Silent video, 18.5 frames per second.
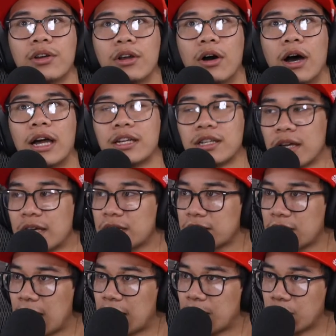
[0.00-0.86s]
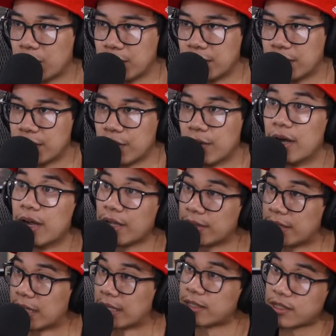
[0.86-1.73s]
I should add more detail.
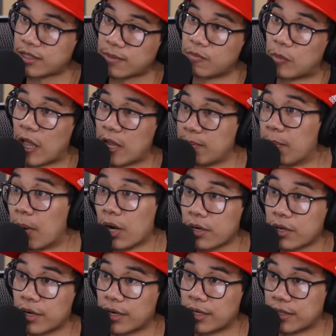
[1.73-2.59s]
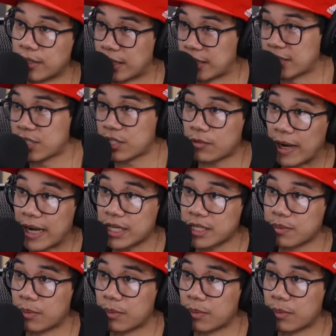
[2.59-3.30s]
That mark on it, that scratch